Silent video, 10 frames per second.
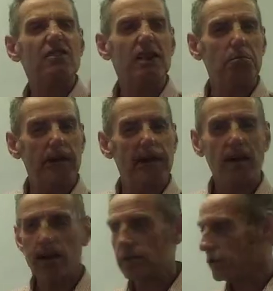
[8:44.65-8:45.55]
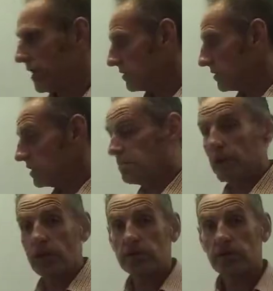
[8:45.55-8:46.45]
like bloodline trust is
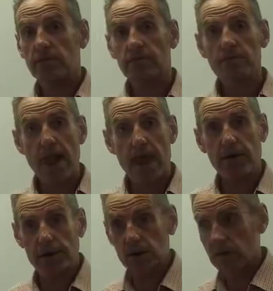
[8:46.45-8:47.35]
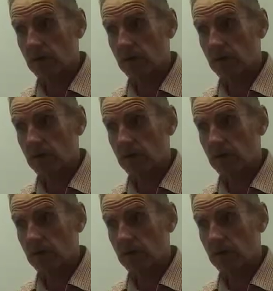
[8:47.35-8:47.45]
because of marriages.